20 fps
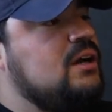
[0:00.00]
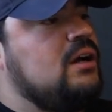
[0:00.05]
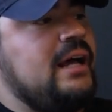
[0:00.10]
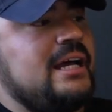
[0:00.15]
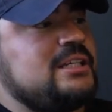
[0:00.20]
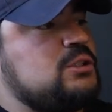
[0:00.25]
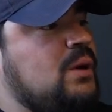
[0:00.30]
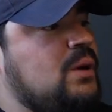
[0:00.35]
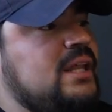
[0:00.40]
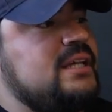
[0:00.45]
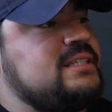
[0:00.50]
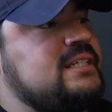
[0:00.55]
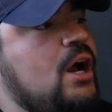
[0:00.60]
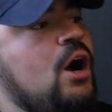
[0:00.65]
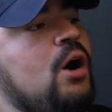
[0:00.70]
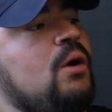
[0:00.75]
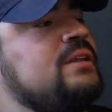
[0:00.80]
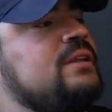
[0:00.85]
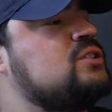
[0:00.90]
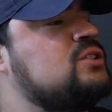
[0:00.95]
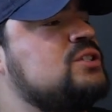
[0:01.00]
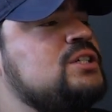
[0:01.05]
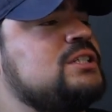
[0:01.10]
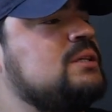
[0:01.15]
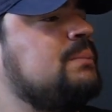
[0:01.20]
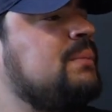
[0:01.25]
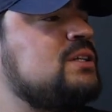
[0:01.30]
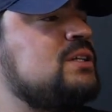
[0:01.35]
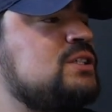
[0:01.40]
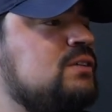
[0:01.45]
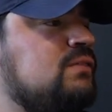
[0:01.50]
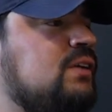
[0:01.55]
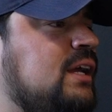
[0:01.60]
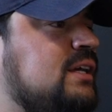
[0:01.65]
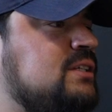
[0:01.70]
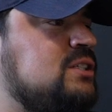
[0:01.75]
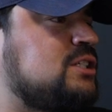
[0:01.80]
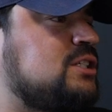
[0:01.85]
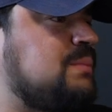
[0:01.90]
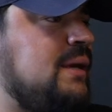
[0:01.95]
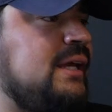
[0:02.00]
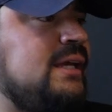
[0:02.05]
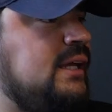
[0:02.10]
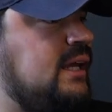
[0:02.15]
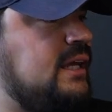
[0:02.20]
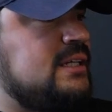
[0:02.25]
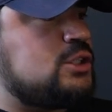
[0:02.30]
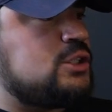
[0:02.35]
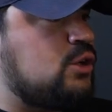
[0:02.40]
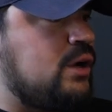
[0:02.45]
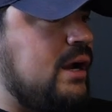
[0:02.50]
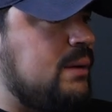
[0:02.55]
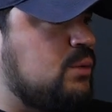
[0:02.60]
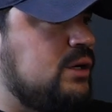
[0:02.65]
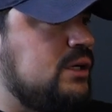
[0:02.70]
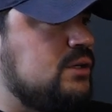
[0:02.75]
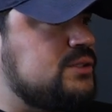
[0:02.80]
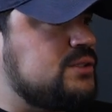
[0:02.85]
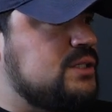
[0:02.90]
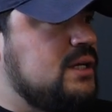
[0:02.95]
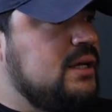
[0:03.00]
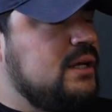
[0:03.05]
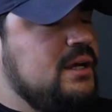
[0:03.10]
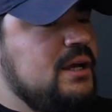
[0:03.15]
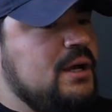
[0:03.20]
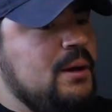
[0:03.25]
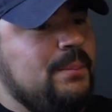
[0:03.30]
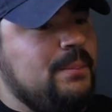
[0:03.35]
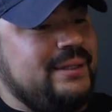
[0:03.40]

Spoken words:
That's why they say, oh, these are just a bunch of kids just making Instagram reels.